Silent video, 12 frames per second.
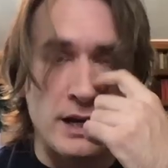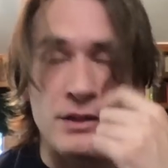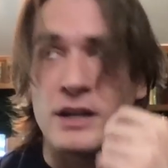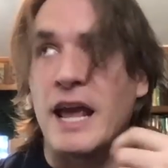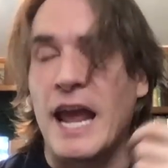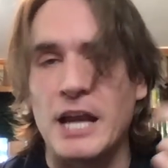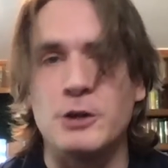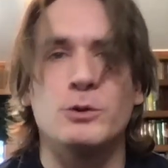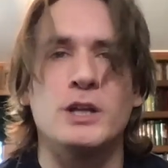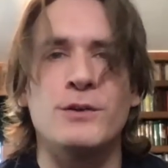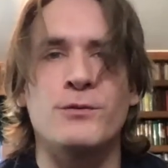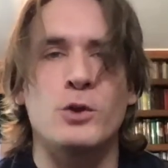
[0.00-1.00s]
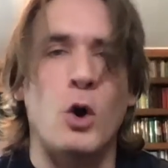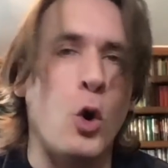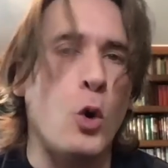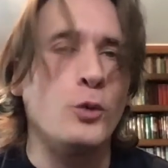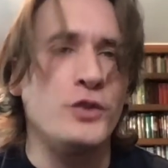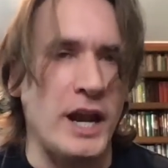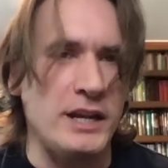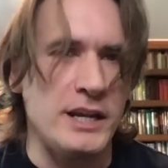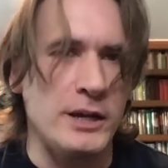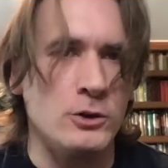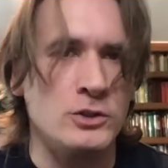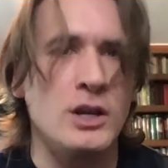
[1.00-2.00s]
and then annually for the whole 10
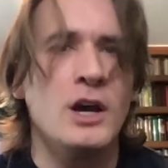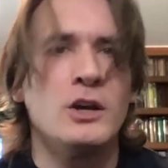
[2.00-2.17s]
years.